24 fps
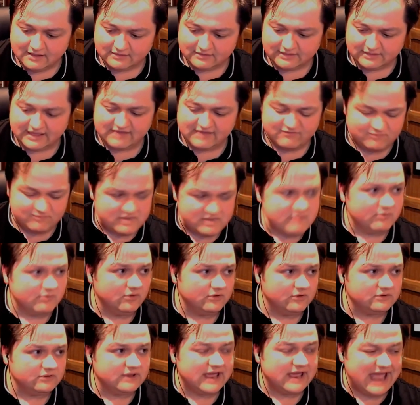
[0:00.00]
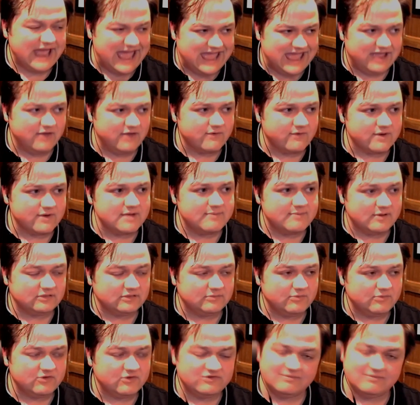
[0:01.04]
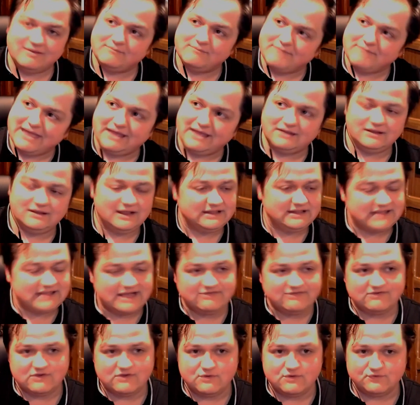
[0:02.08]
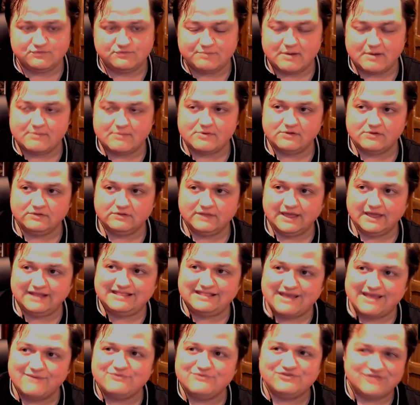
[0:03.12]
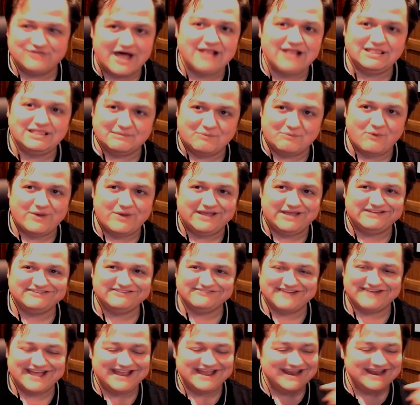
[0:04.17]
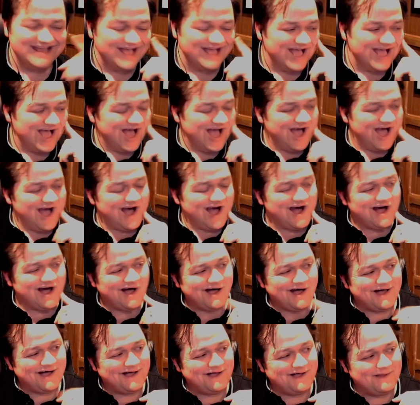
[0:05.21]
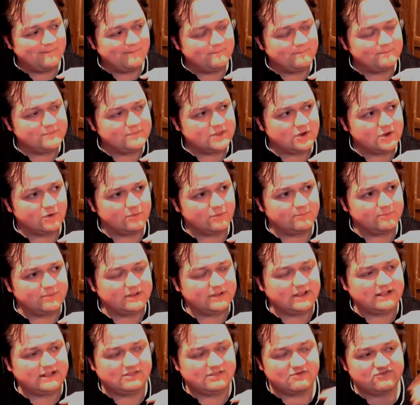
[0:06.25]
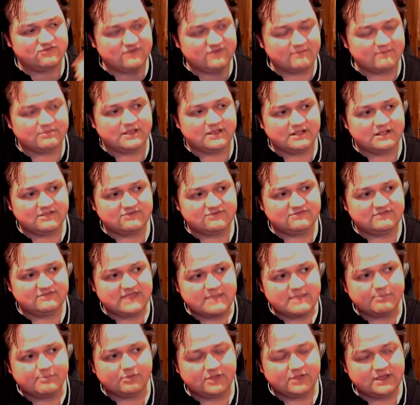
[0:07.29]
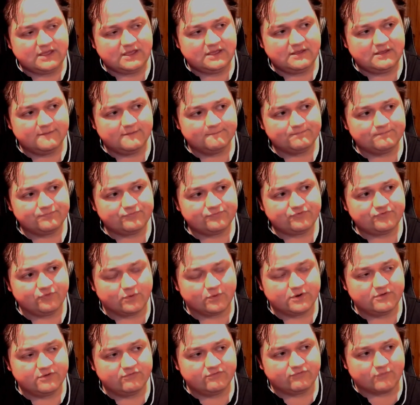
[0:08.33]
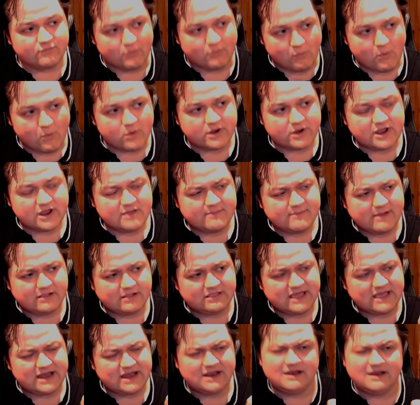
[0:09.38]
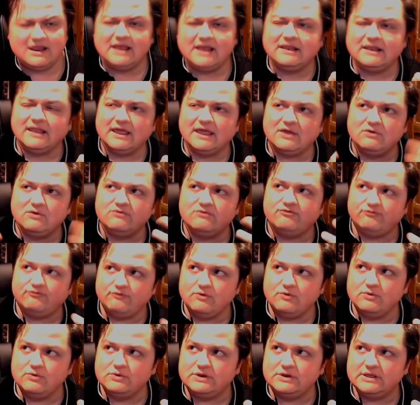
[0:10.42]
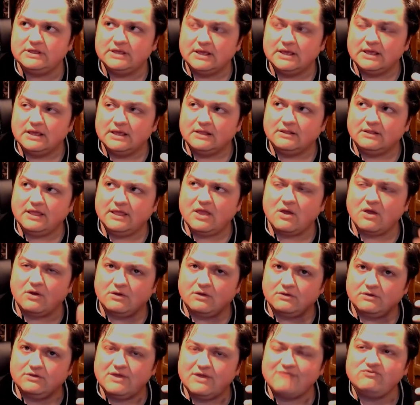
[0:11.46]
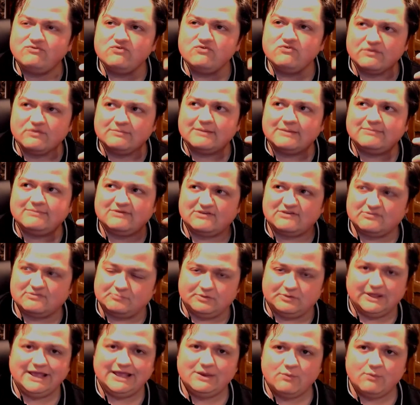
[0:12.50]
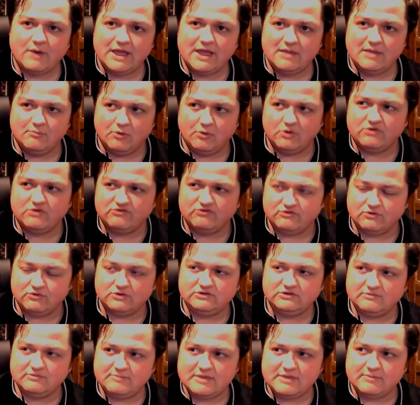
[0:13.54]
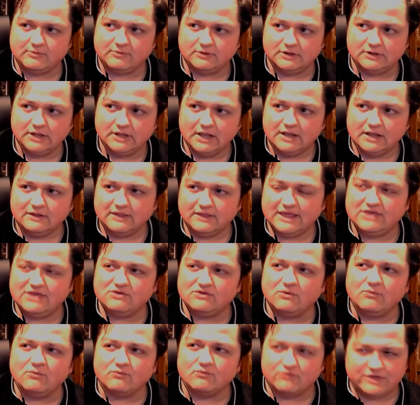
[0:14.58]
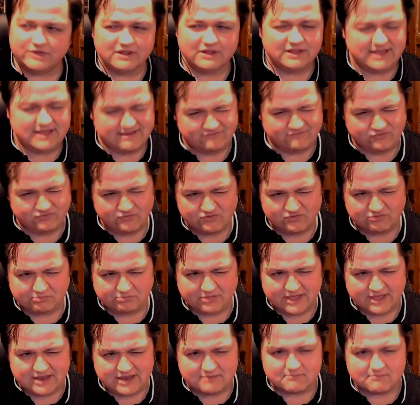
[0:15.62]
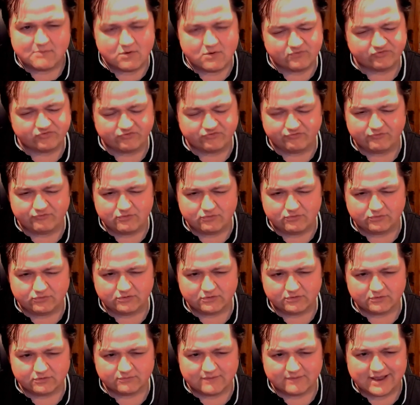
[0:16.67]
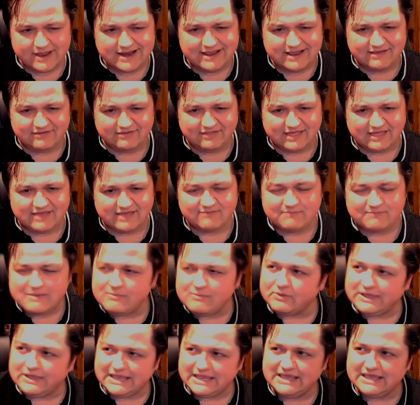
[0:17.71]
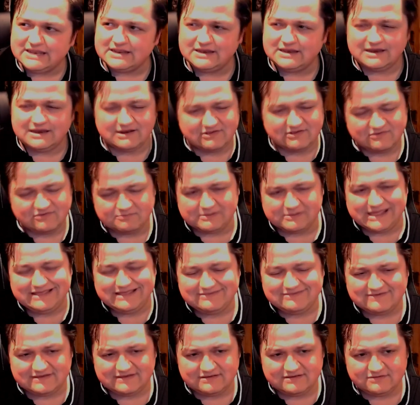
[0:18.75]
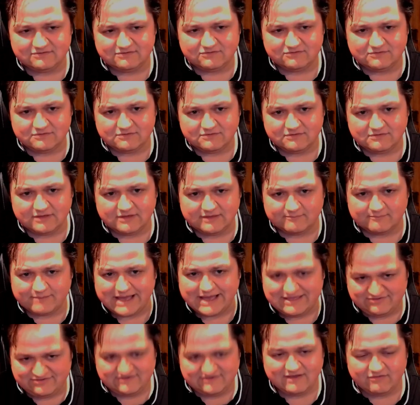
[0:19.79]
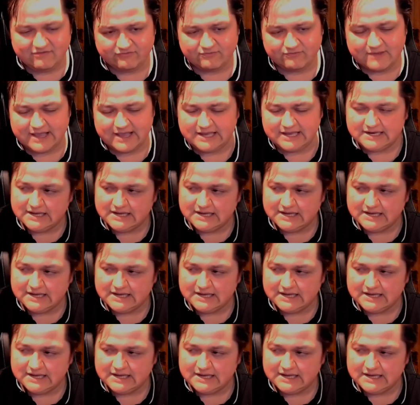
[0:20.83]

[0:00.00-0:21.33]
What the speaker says: like if people are like angry about the books, I'm like, man, like that's a huge bummer. Like, that was not the point, right? But like there's something that's deeply sort of rewarding about that, and like good food, like you have to sometimes explain why a book is good to people. Like, you don't really have to explain most food, right? Like, if people eat it, it explains it by itself, right?